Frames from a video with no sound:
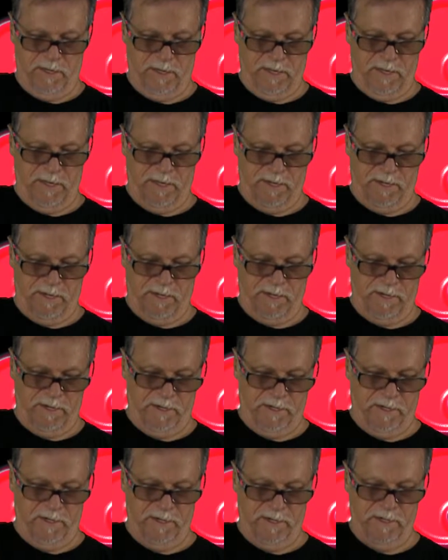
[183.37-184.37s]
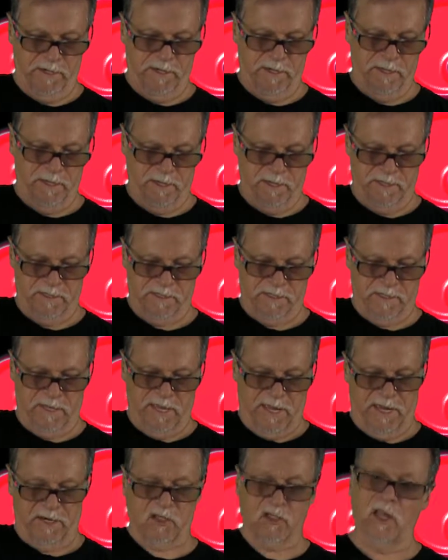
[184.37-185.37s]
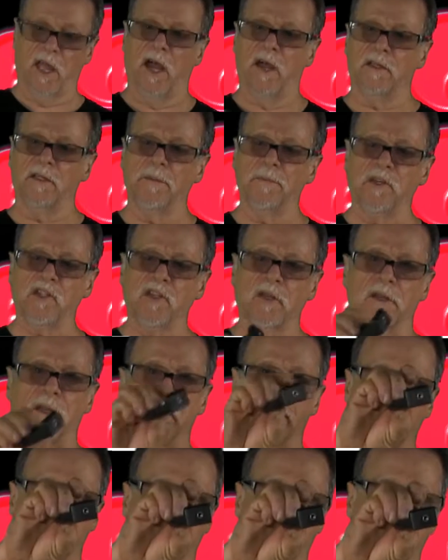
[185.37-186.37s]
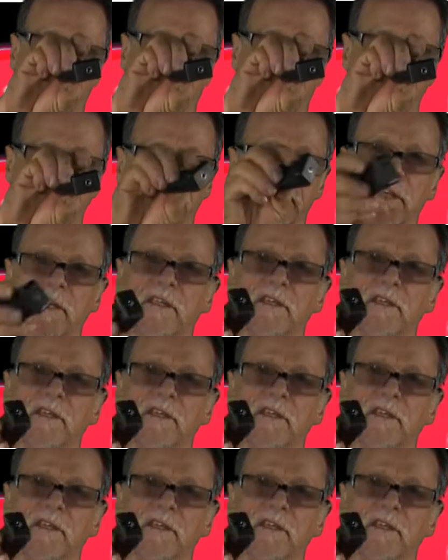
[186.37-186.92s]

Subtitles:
and it's actually, let me show you. It has